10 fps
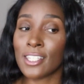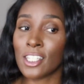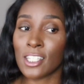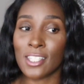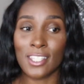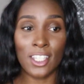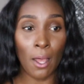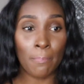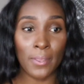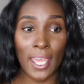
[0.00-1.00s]
just
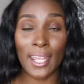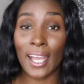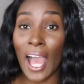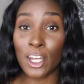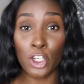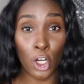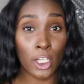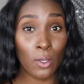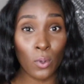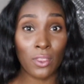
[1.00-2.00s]
jumped in and gotten
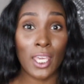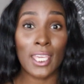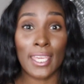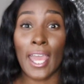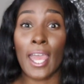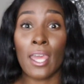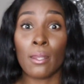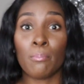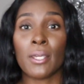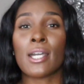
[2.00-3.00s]
dirty with it
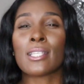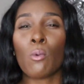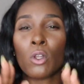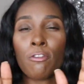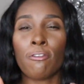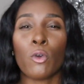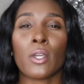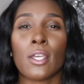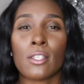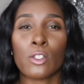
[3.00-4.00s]
yet because I want to
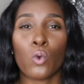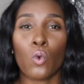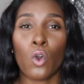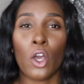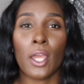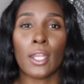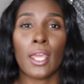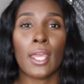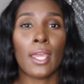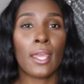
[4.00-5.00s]
focus on
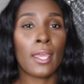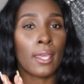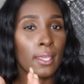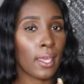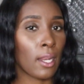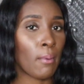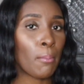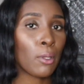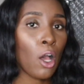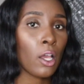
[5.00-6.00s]
getting
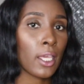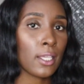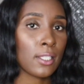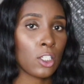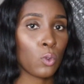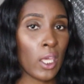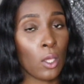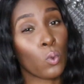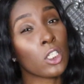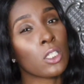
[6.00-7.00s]
my blogging
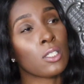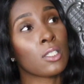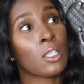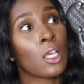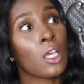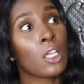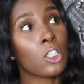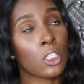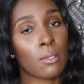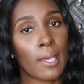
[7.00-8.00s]
situated, which is
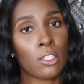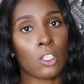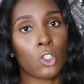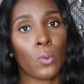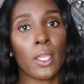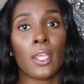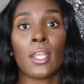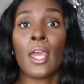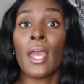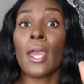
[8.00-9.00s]
just about situated.